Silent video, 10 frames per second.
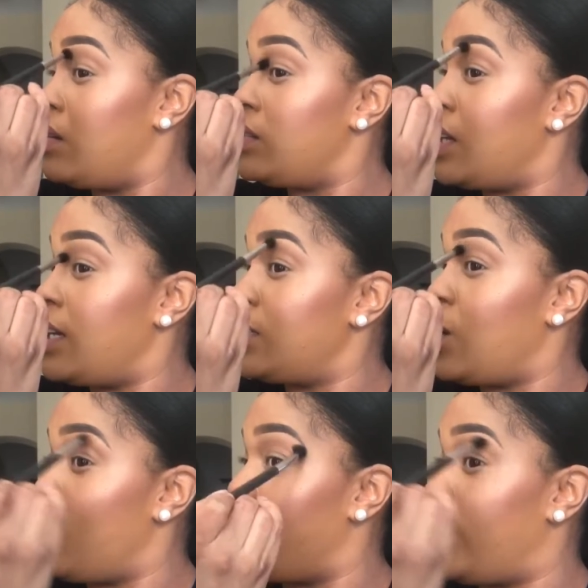It does
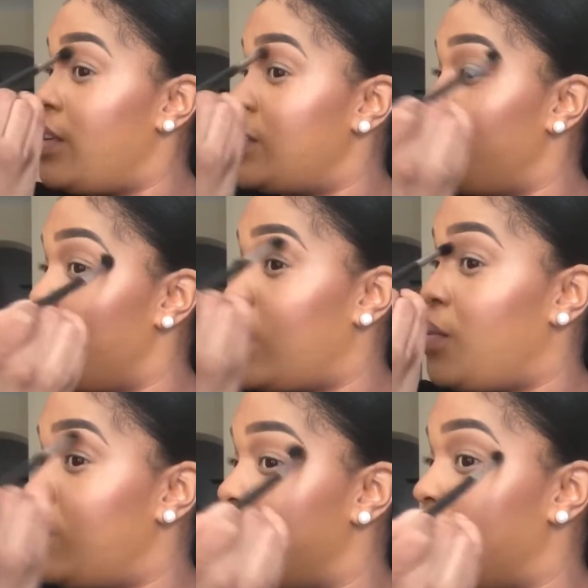go on very smooth, I will